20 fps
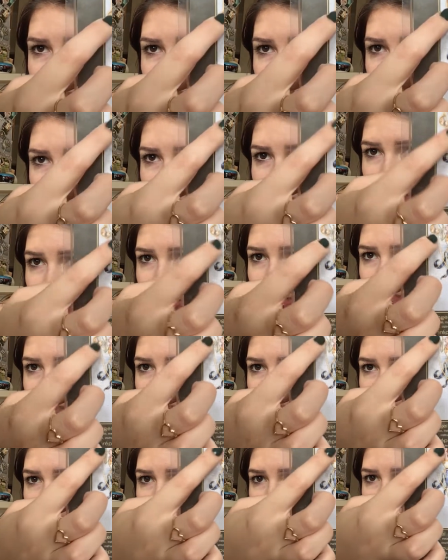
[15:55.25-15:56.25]
like
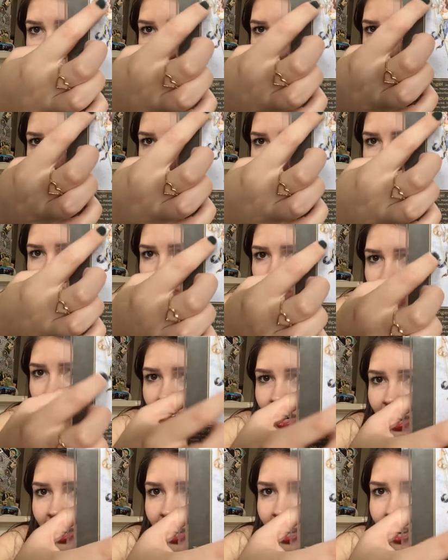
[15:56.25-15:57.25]
this
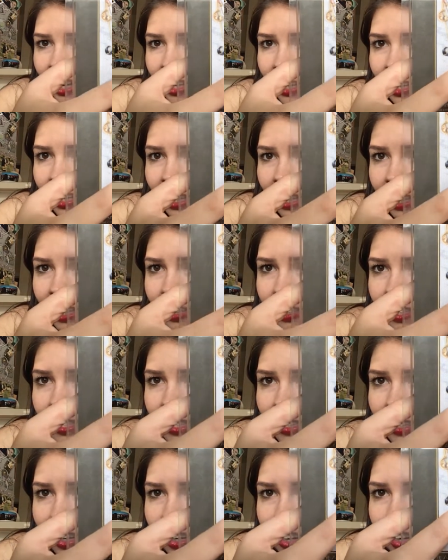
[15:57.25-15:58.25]
treasure and a
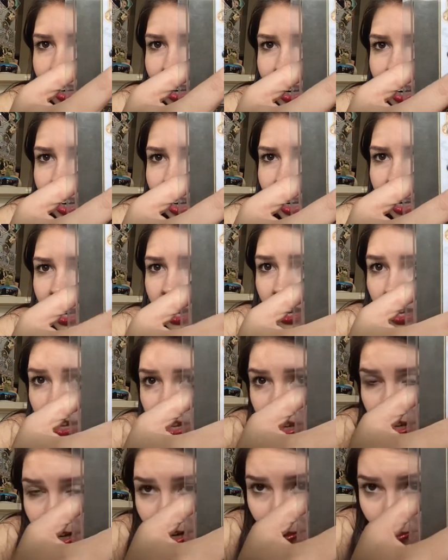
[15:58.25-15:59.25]
star.
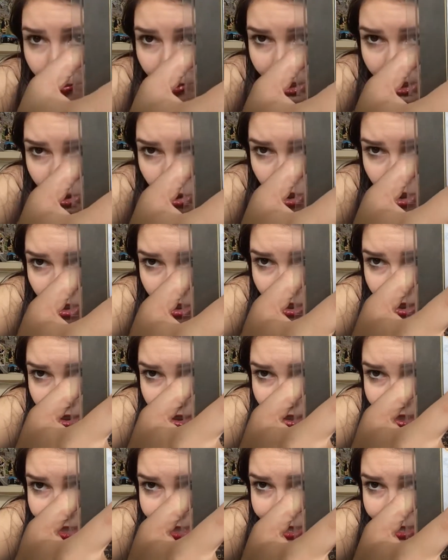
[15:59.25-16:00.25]
And I'm pretty sure that
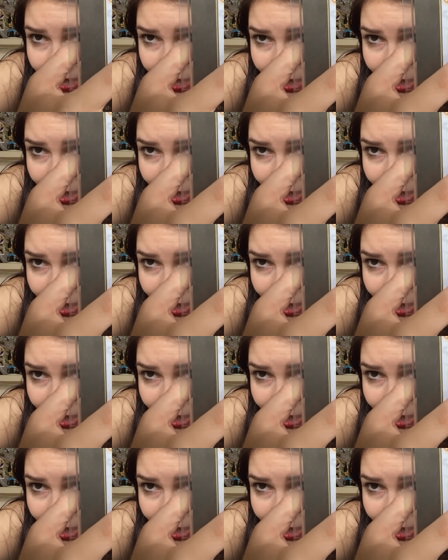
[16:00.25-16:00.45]
this is an